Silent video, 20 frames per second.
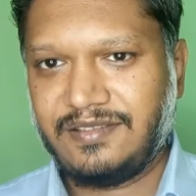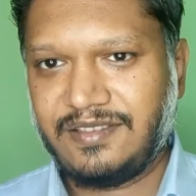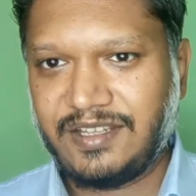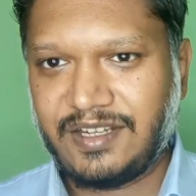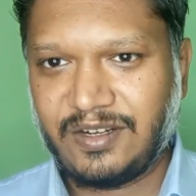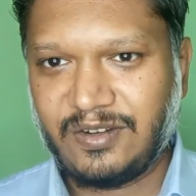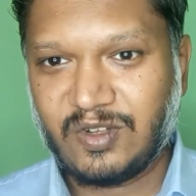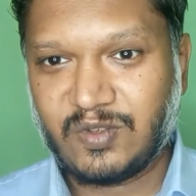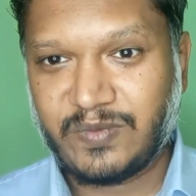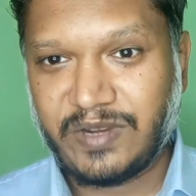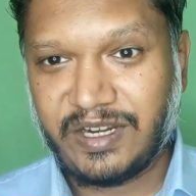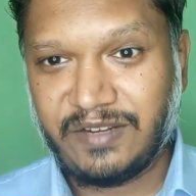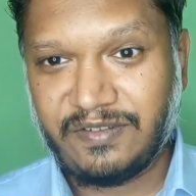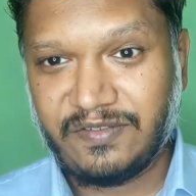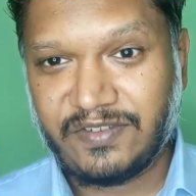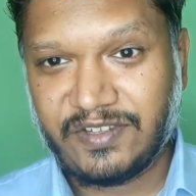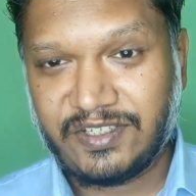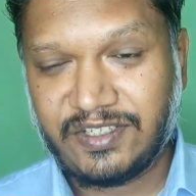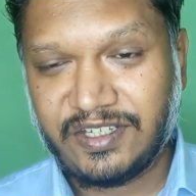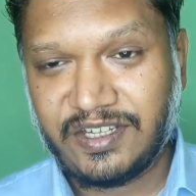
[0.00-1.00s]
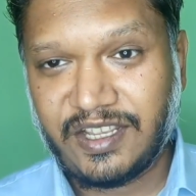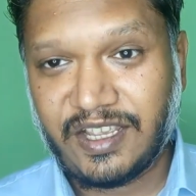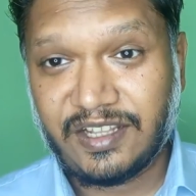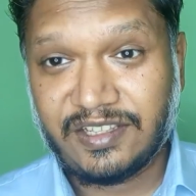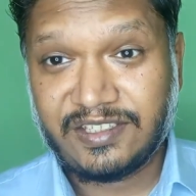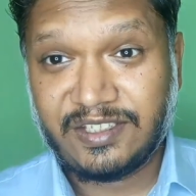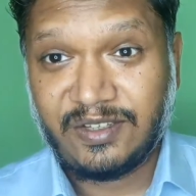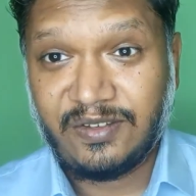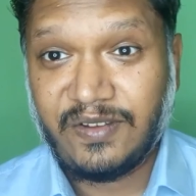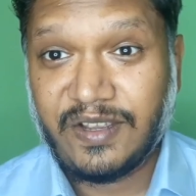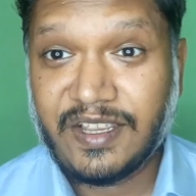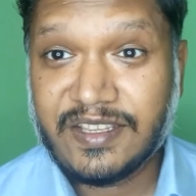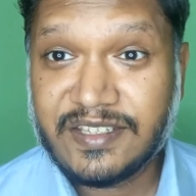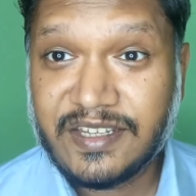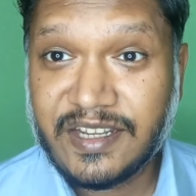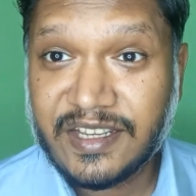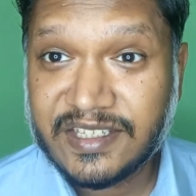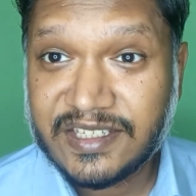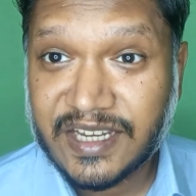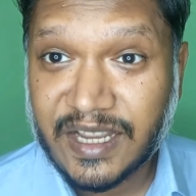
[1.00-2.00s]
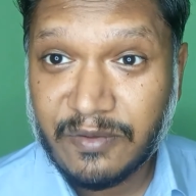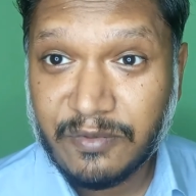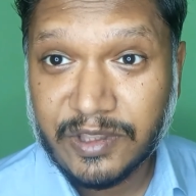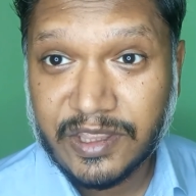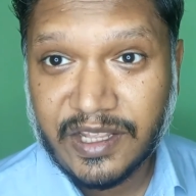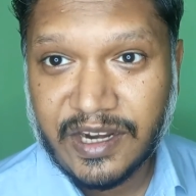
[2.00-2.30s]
There goes my review for today. I'll see you guys next time with